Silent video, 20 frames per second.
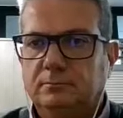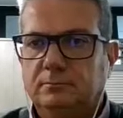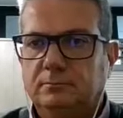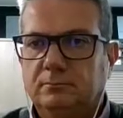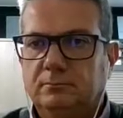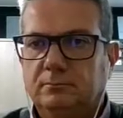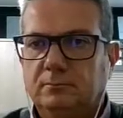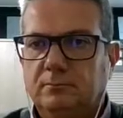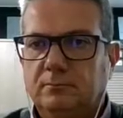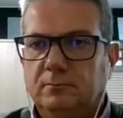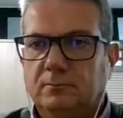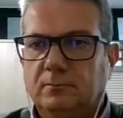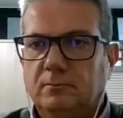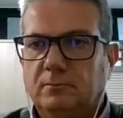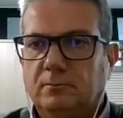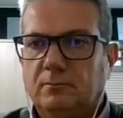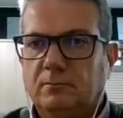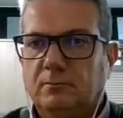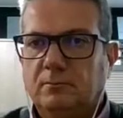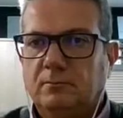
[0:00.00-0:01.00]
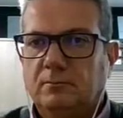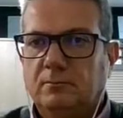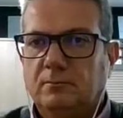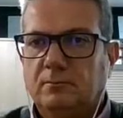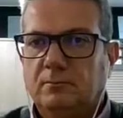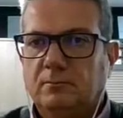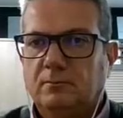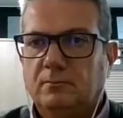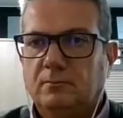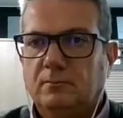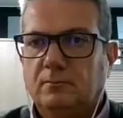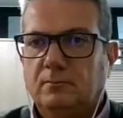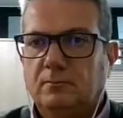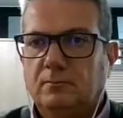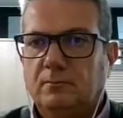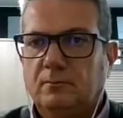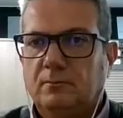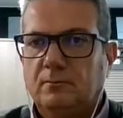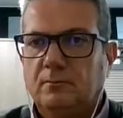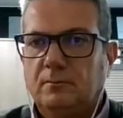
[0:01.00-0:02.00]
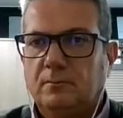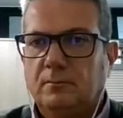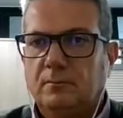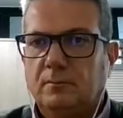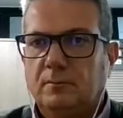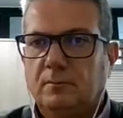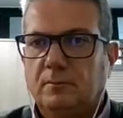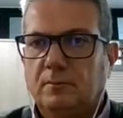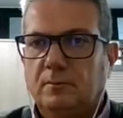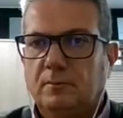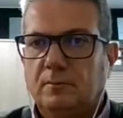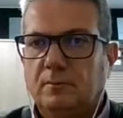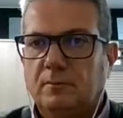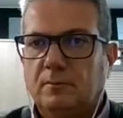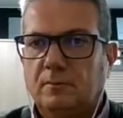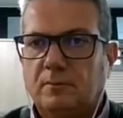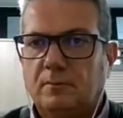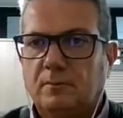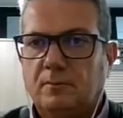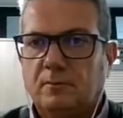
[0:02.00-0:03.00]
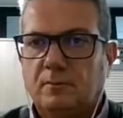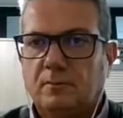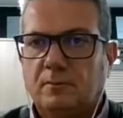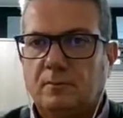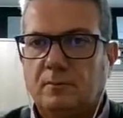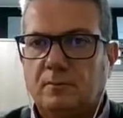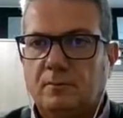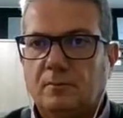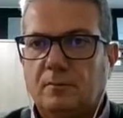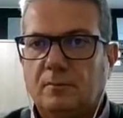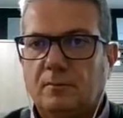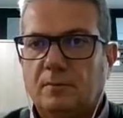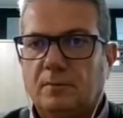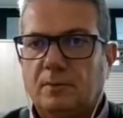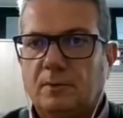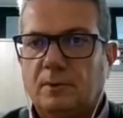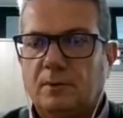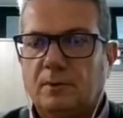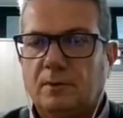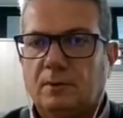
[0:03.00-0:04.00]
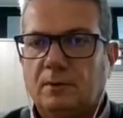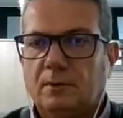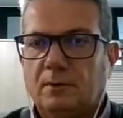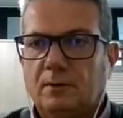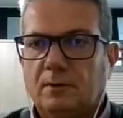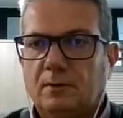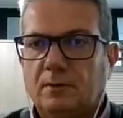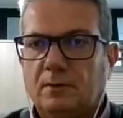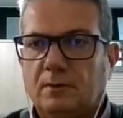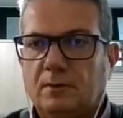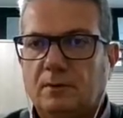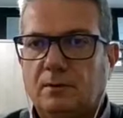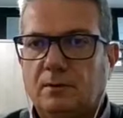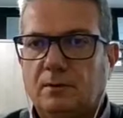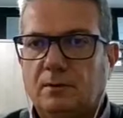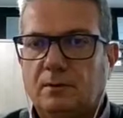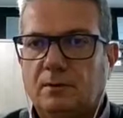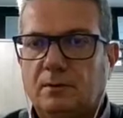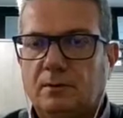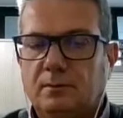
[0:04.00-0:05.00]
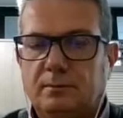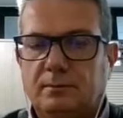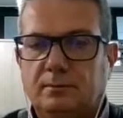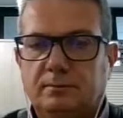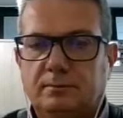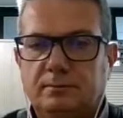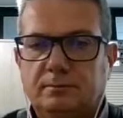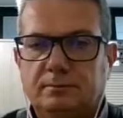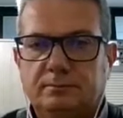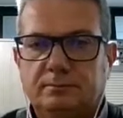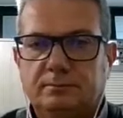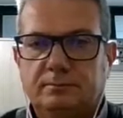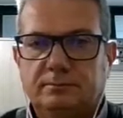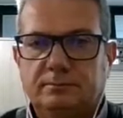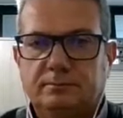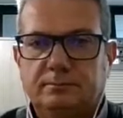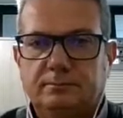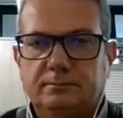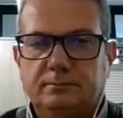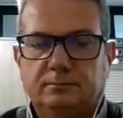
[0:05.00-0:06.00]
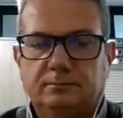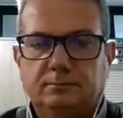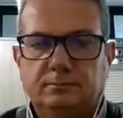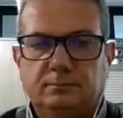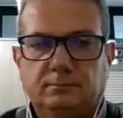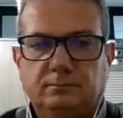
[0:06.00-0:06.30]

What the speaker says: (not speaking)